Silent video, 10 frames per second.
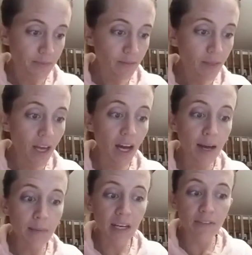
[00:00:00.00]

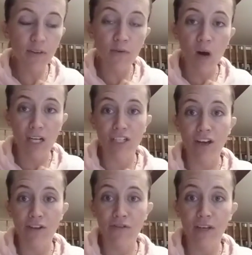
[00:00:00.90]
Um, and if you've watched
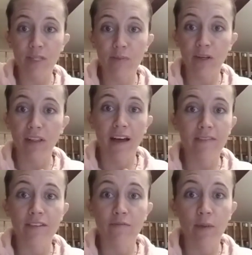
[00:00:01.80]
other Facebook Lives
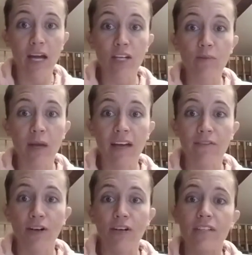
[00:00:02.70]
of mine, you may have
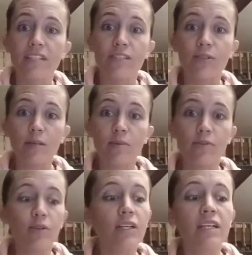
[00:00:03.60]
heard this story
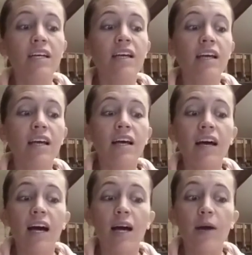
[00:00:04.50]
before.
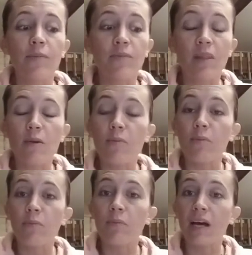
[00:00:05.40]
Um,
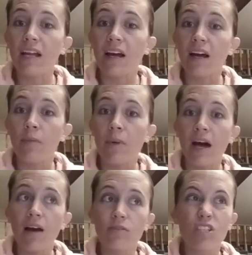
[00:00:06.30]
but
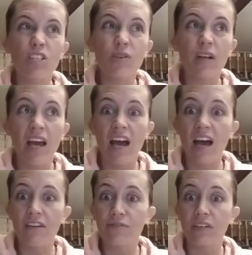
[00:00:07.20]
about two and a
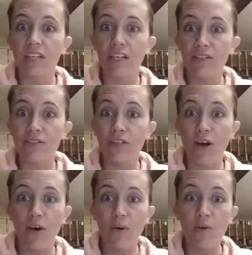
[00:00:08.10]
half years ago,